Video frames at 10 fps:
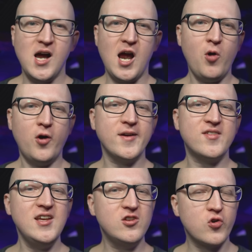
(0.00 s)
I'm
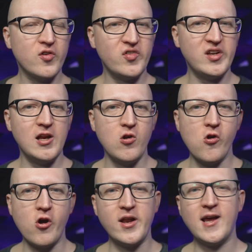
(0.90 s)
always interested in
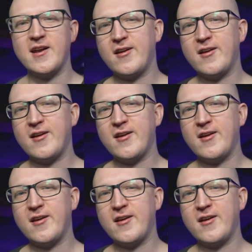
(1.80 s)
learning and